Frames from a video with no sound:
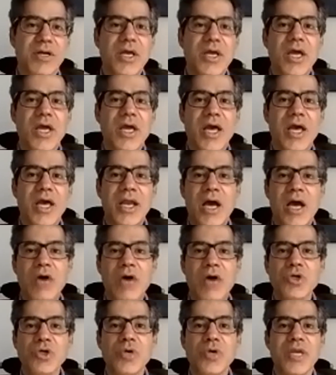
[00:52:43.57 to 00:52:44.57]
and how you
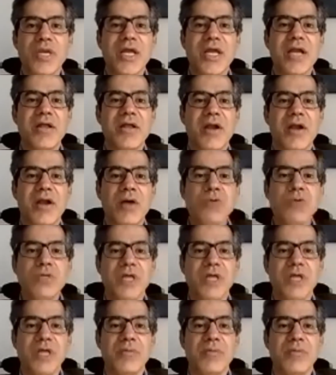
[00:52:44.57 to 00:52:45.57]
can get around
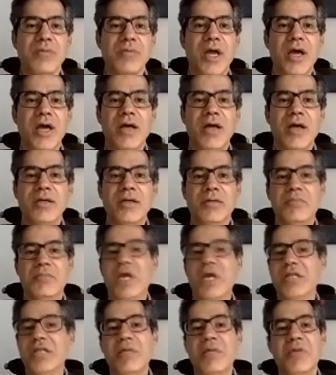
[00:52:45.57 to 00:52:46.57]
them and make
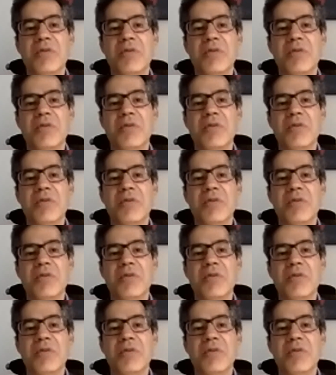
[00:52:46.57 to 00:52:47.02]
them redundant.